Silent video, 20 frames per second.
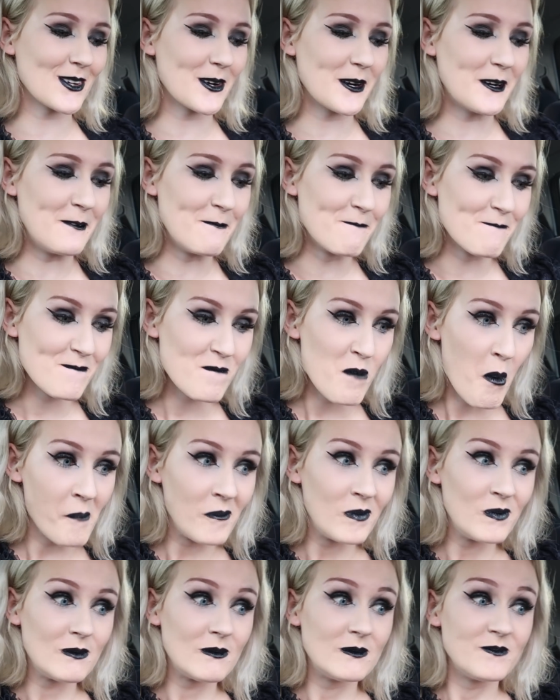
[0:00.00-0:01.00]
So
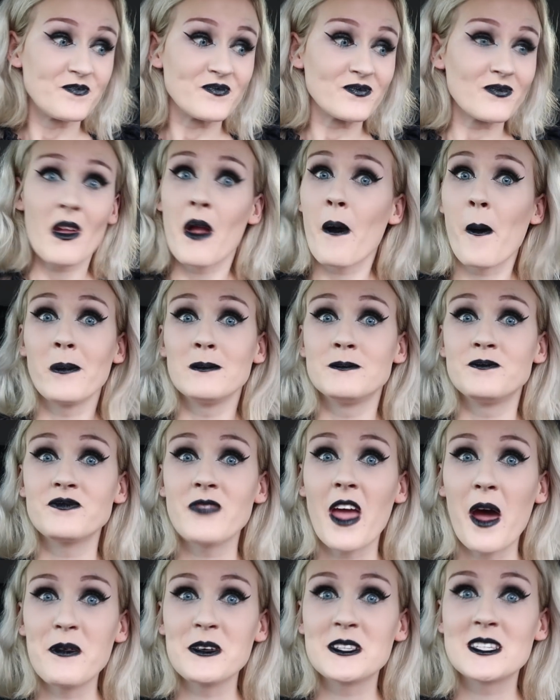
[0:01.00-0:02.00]

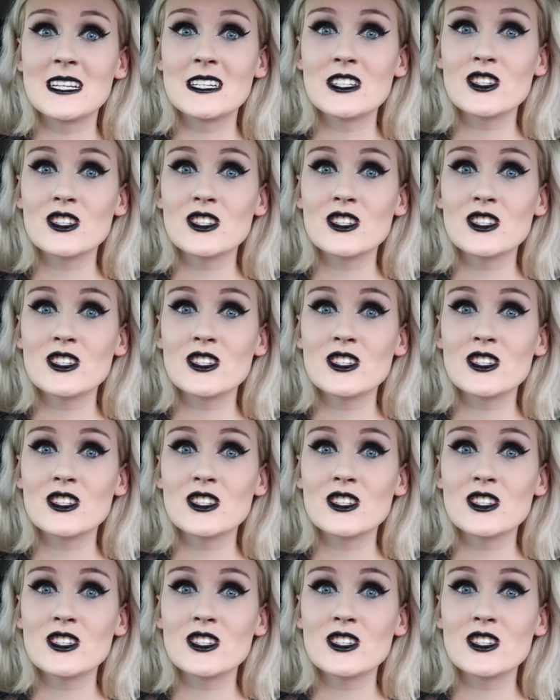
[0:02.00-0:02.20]
that was